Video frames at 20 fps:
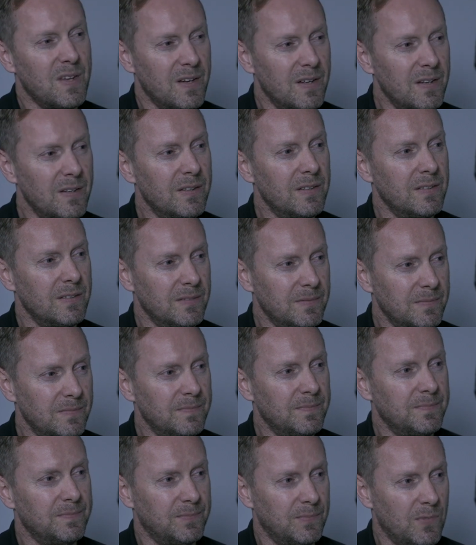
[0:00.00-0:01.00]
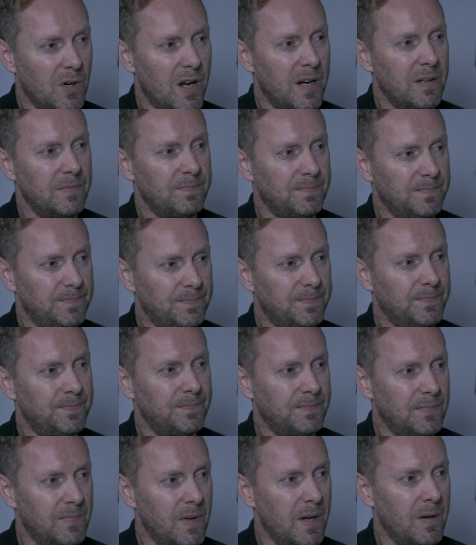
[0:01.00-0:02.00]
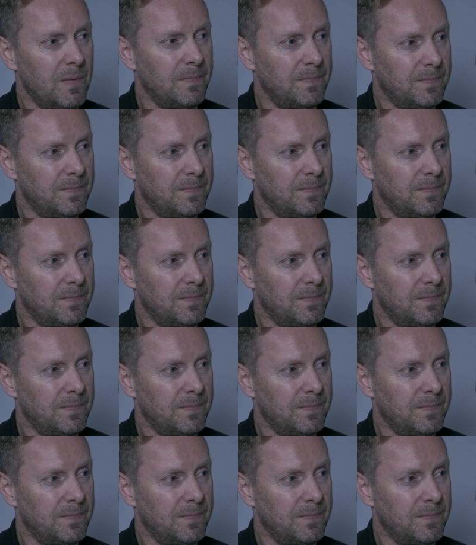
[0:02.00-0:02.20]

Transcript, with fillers: given their full credit. You know, you